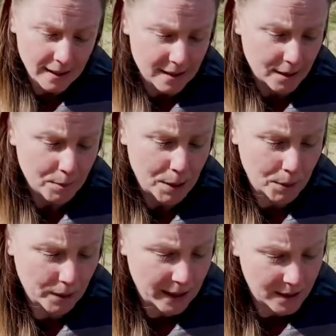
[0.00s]
Some
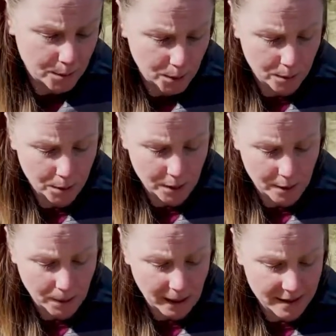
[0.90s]
people like to put
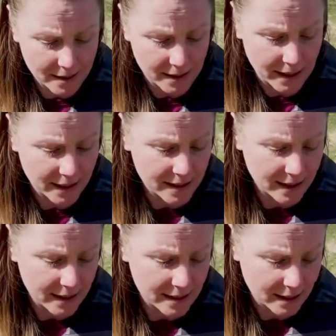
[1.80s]
the plants in the
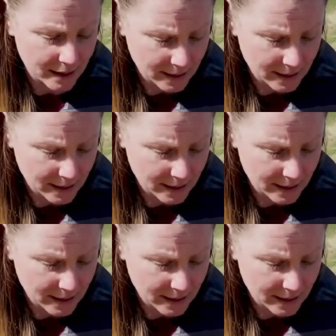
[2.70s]
inside,